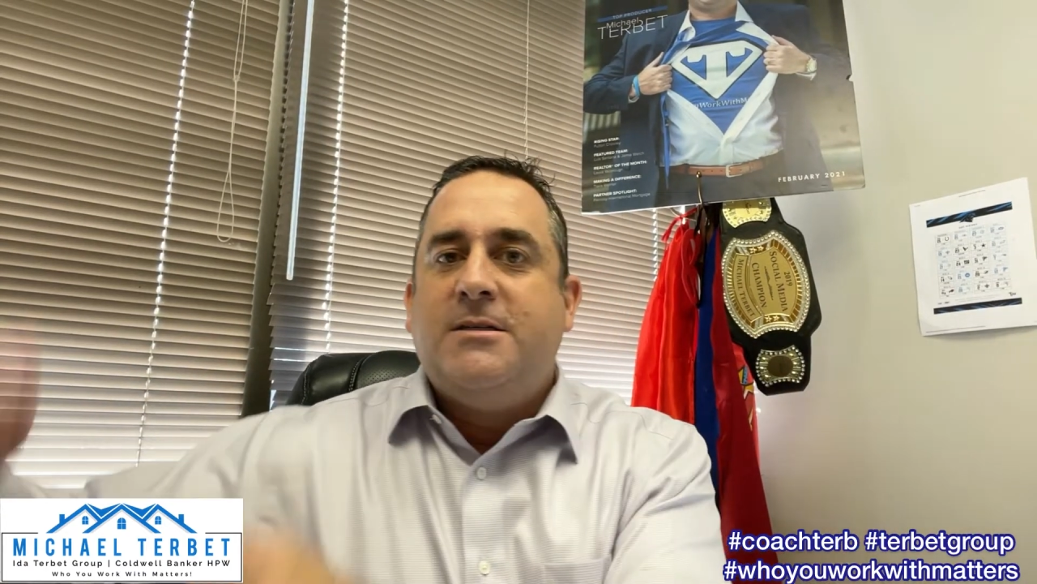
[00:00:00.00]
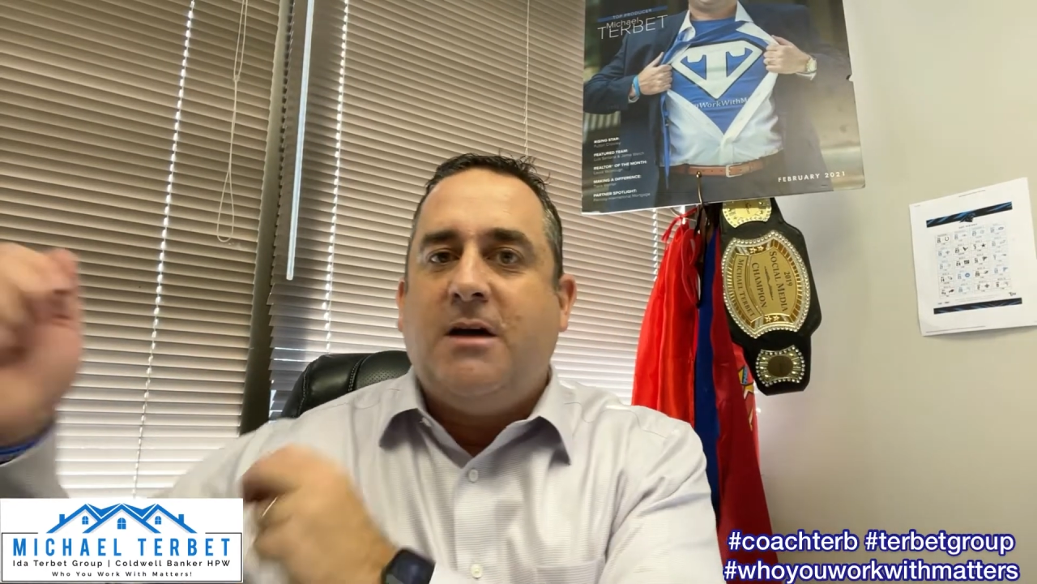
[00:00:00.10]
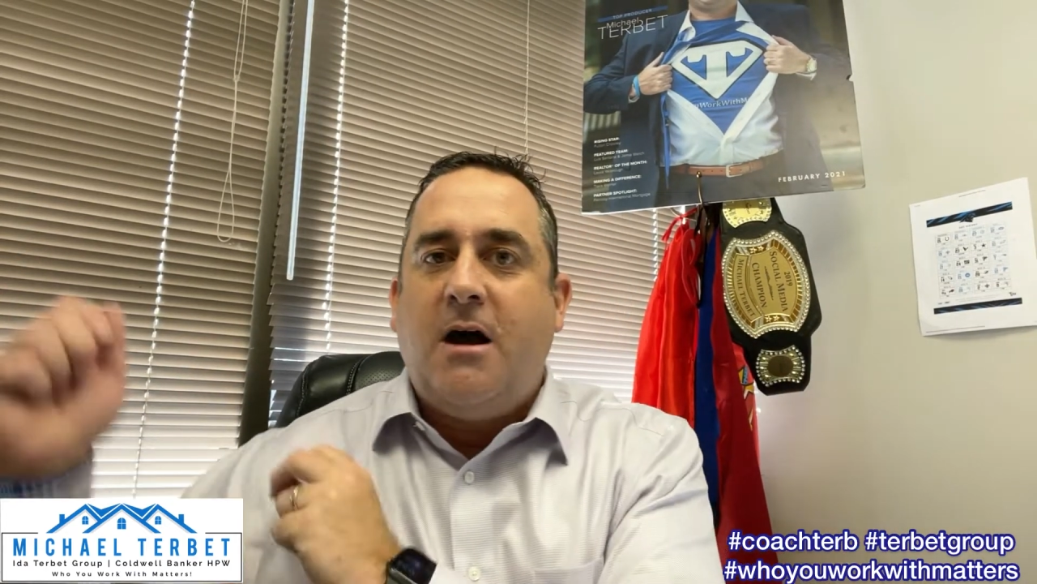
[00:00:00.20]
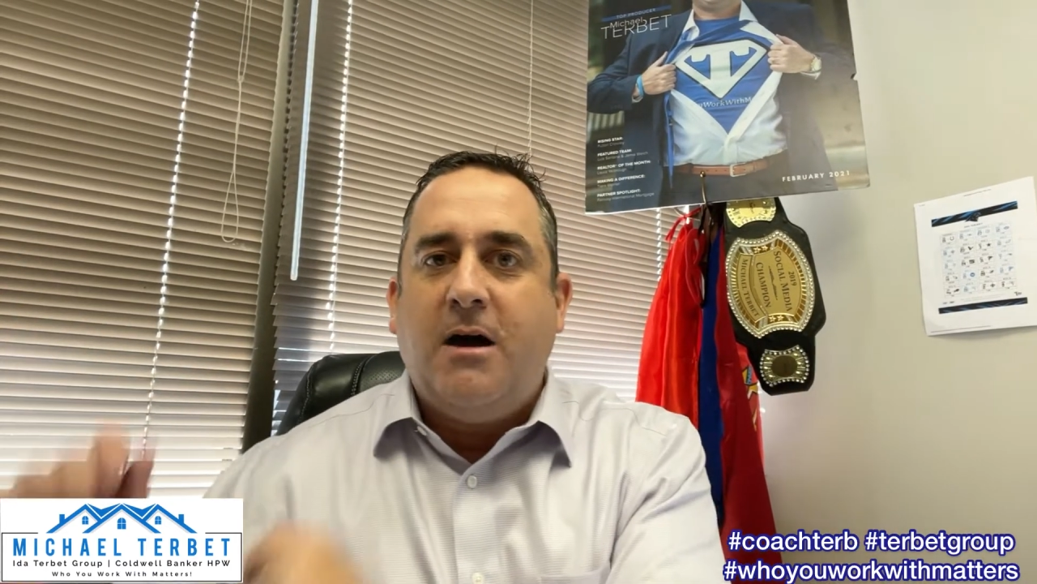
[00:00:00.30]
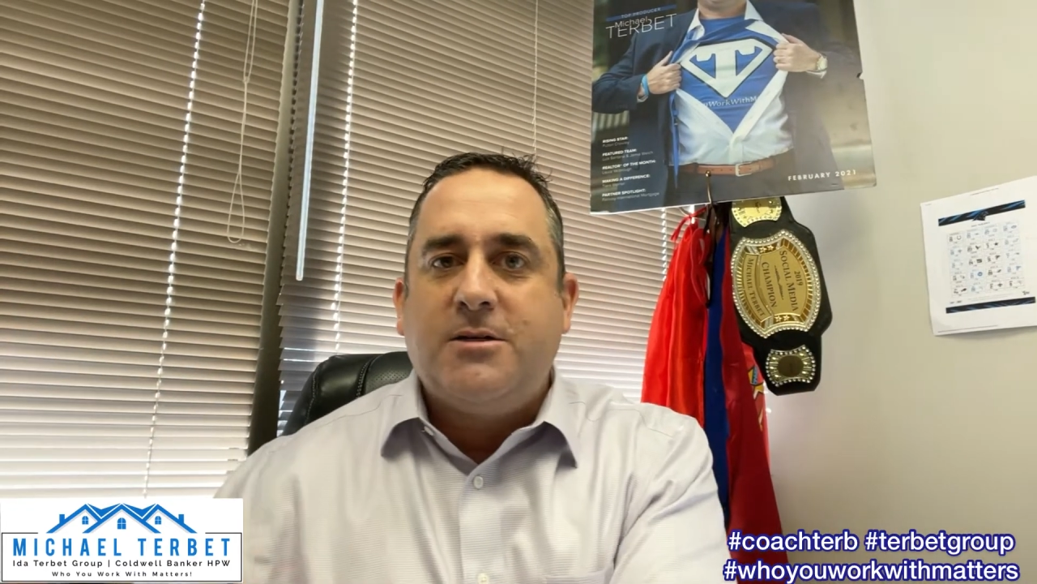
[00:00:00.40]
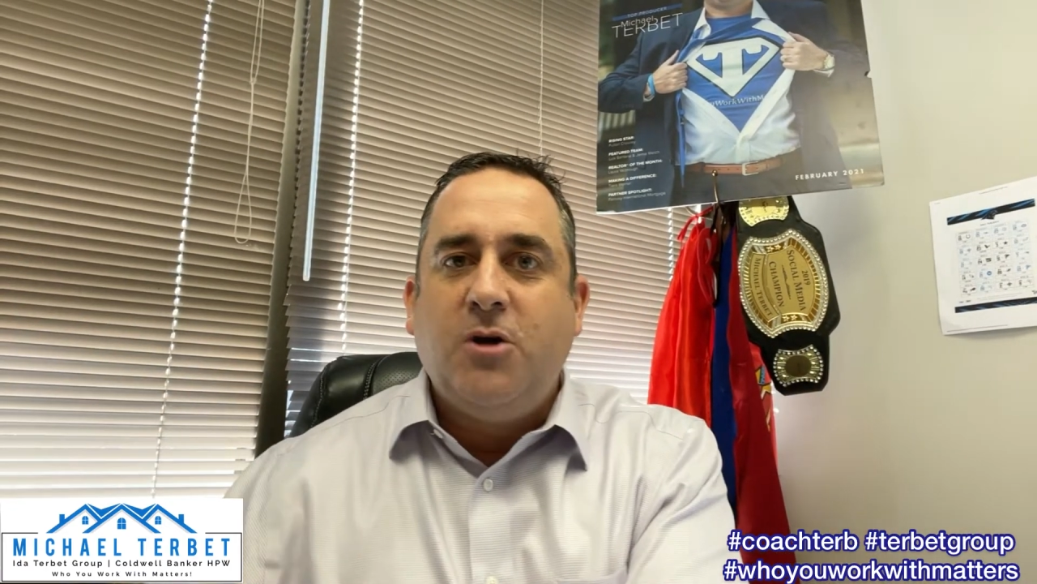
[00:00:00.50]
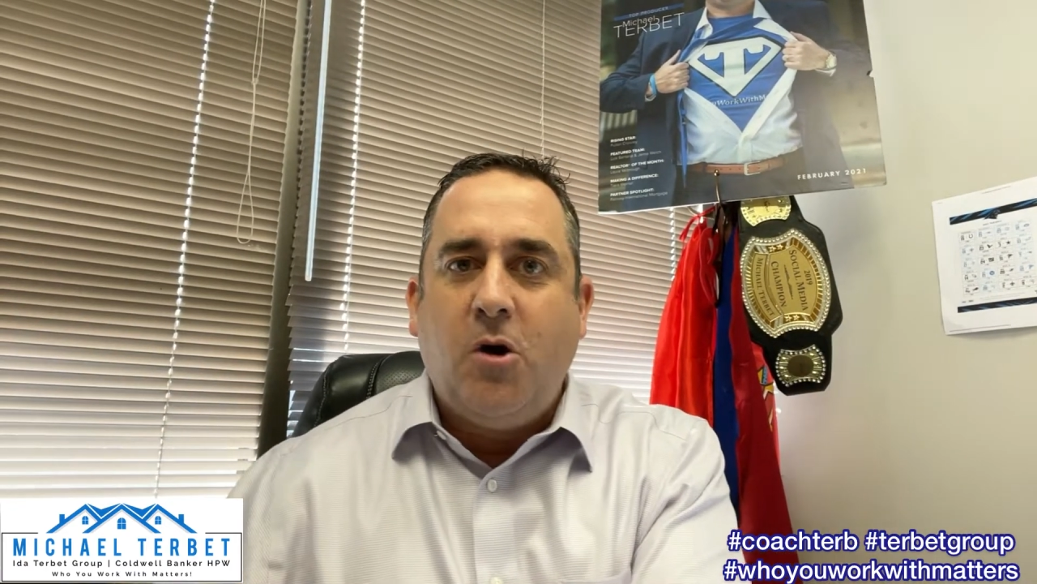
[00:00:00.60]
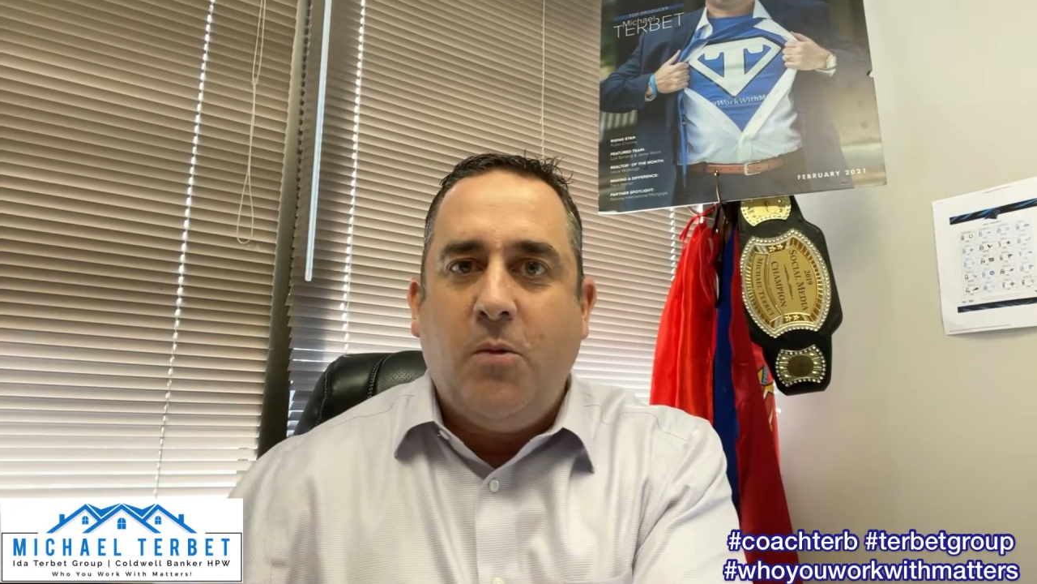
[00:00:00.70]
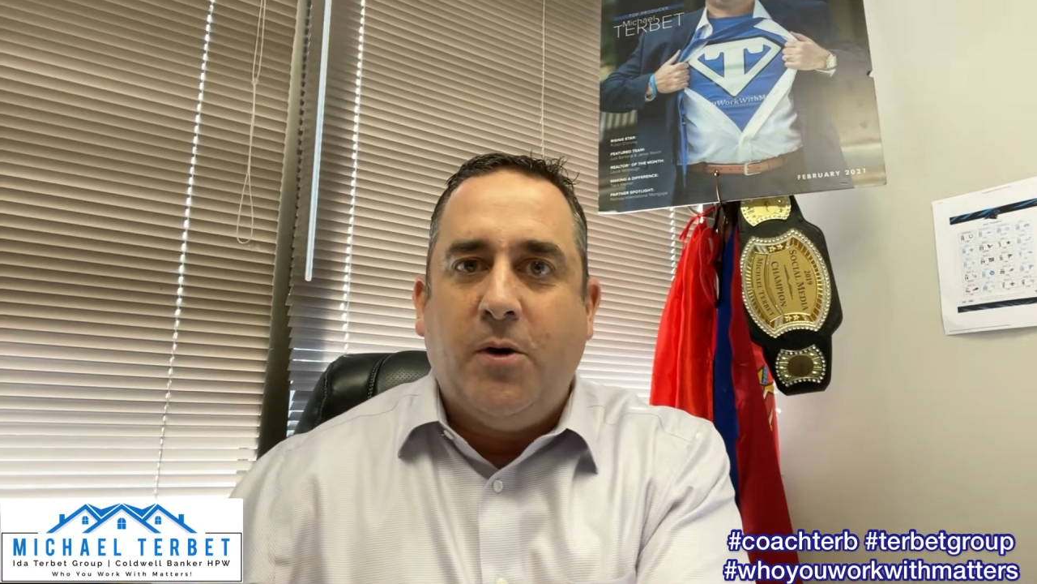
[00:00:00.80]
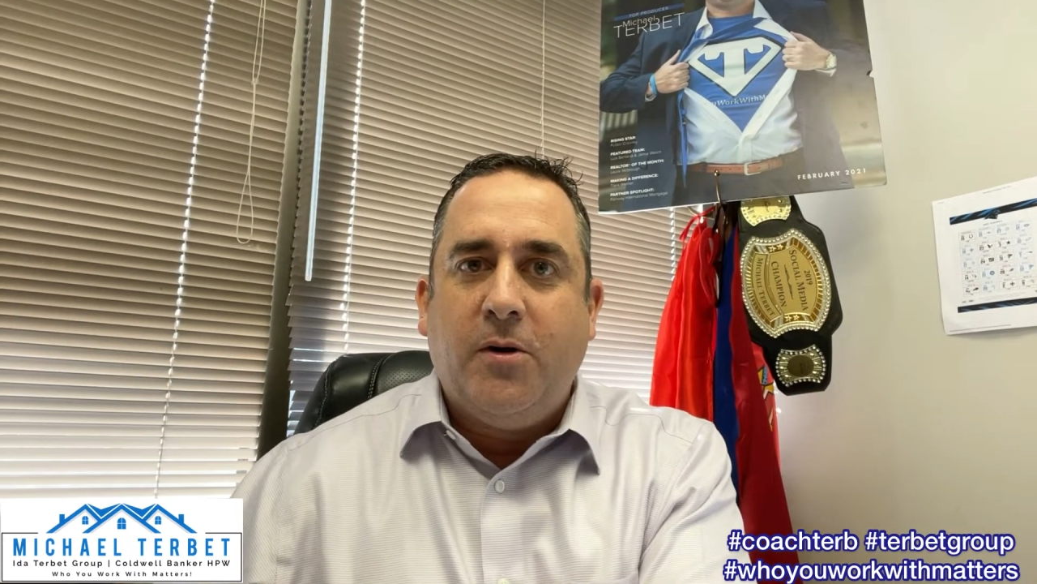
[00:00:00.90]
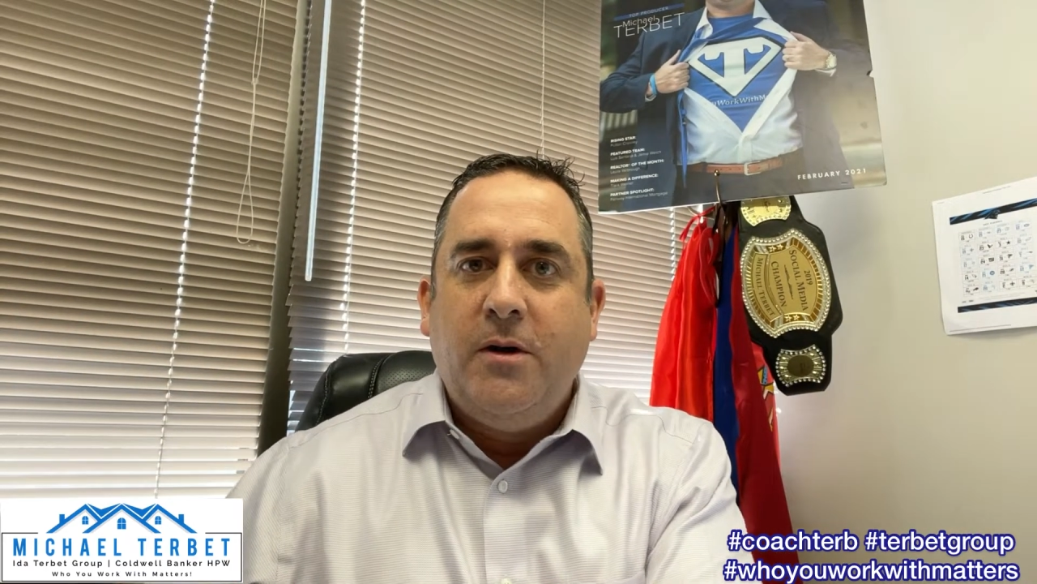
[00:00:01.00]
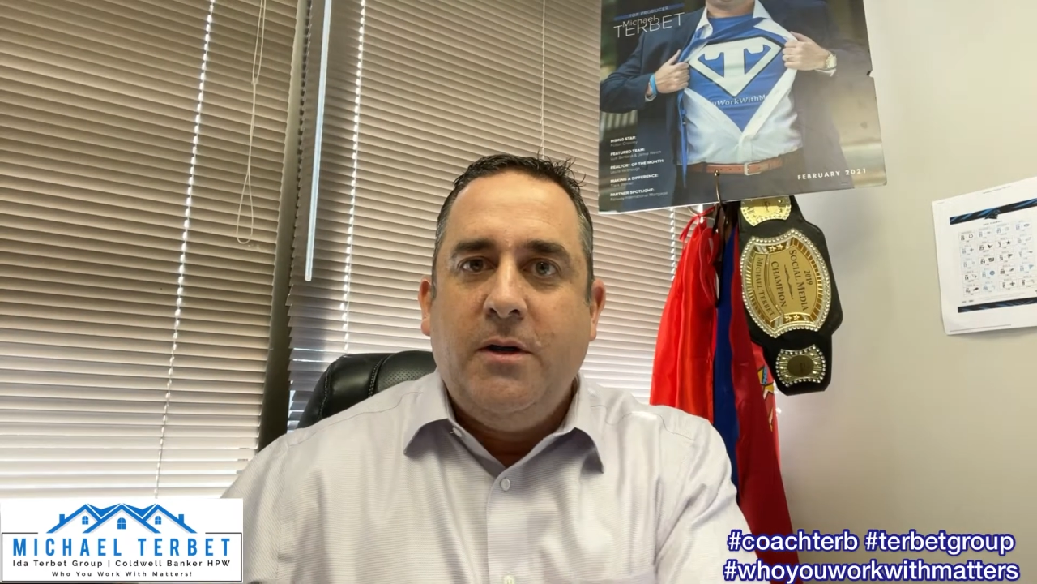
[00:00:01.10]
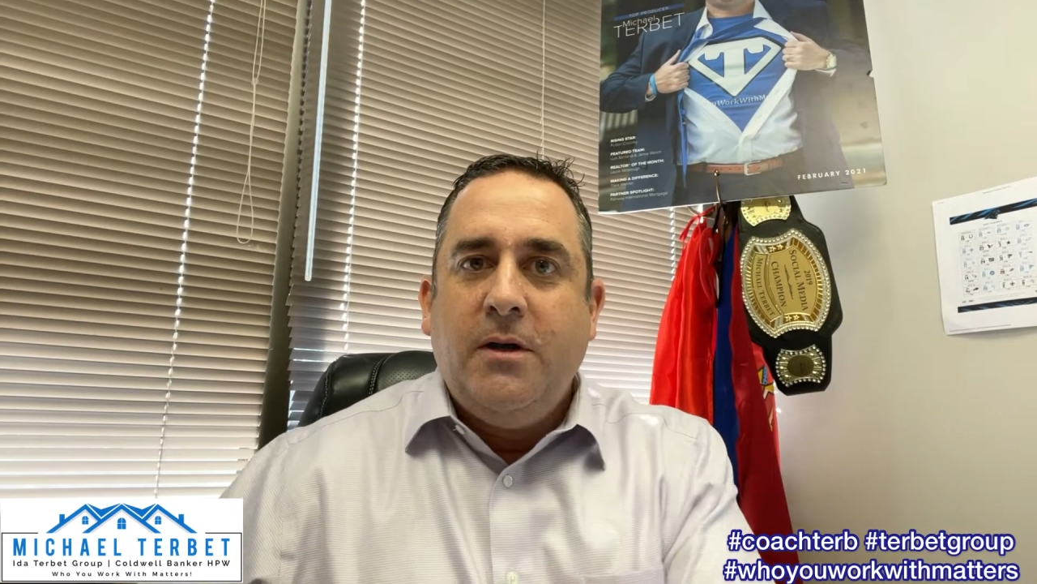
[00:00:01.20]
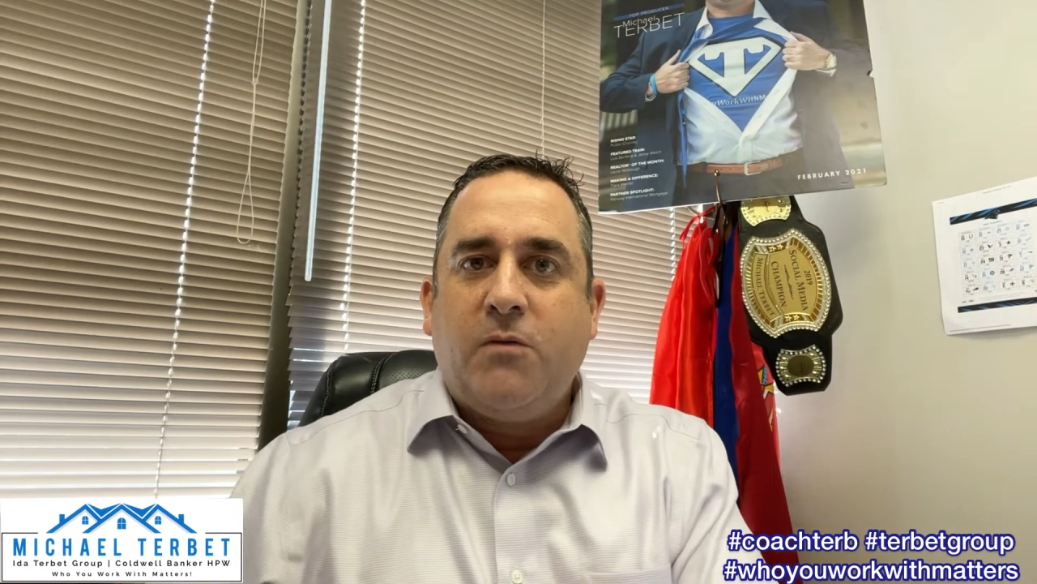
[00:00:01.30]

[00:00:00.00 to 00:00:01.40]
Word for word: to October.